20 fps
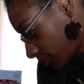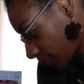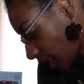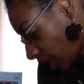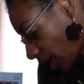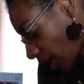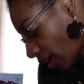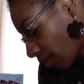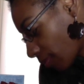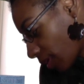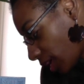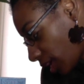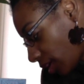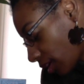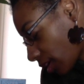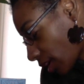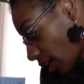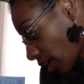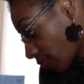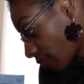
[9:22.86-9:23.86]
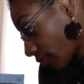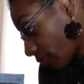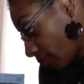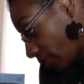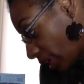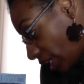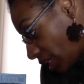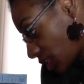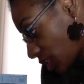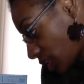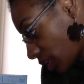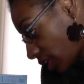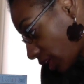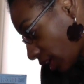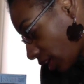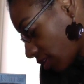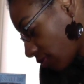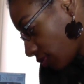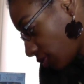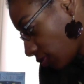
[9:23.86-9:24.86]
I'm getting confirmation that
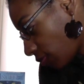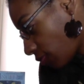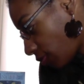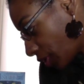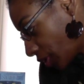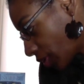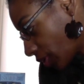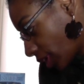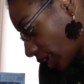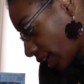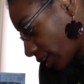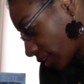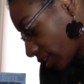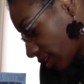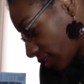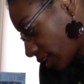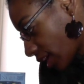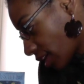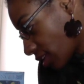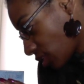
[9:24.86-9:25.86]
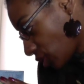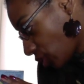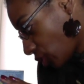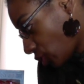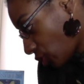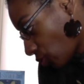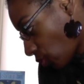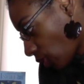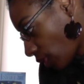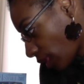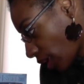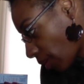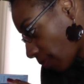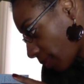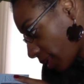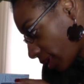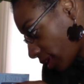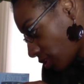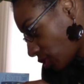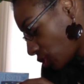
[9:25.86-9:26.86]
if you feel like that you're doing that
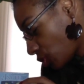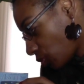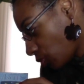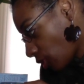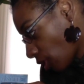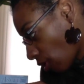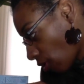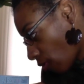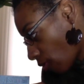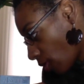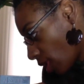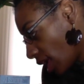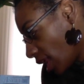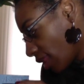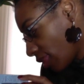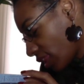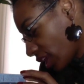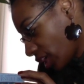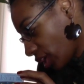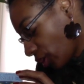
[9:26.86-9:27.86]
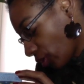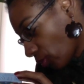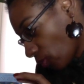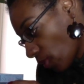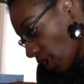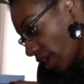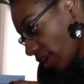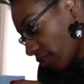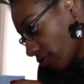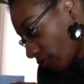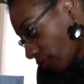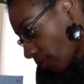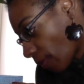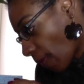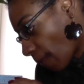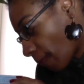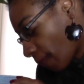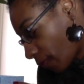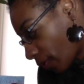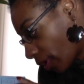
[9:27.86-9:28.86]
because you know that you're waiting
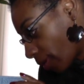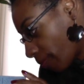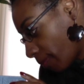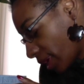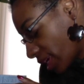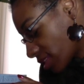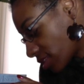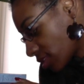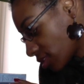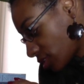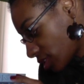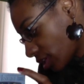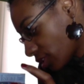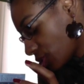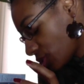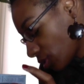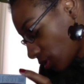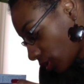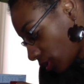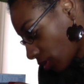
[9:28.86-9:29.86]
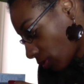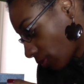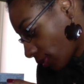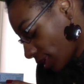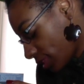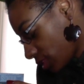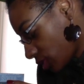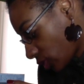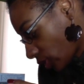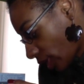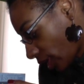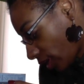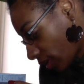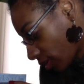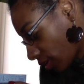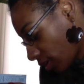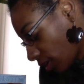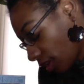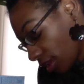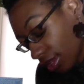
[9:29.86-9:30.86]
for a message, that you're on the right track.
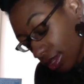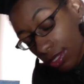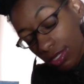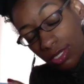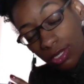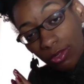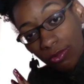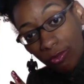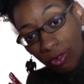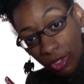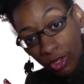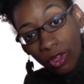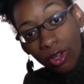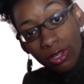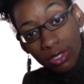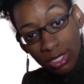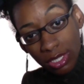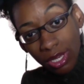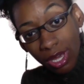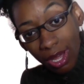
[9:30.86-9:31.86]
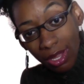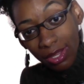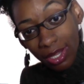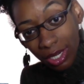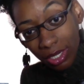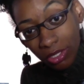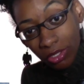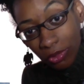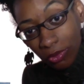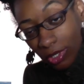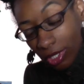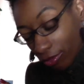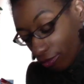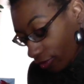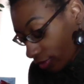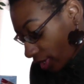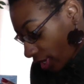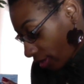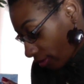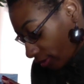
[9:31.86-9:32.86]
So for those of y'all that are doing it for
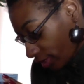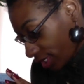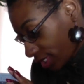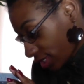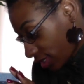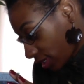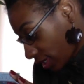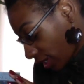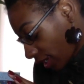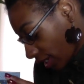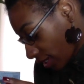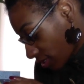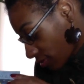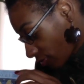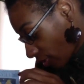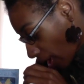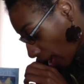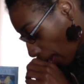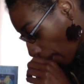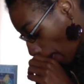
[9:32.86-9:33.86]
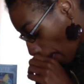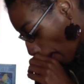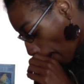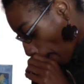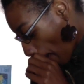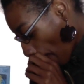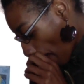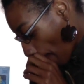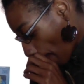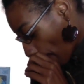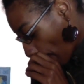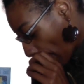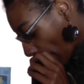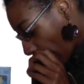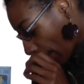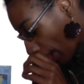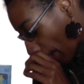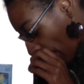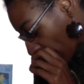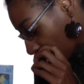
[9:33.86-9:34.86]
that reason, then that's fine.
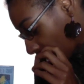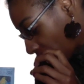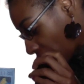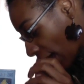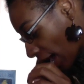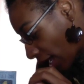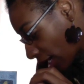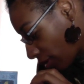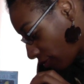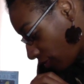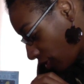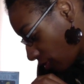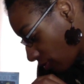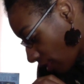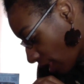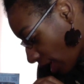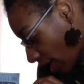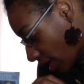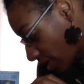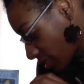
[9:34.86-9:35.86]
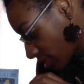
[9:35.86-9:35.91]
But a lot of you guys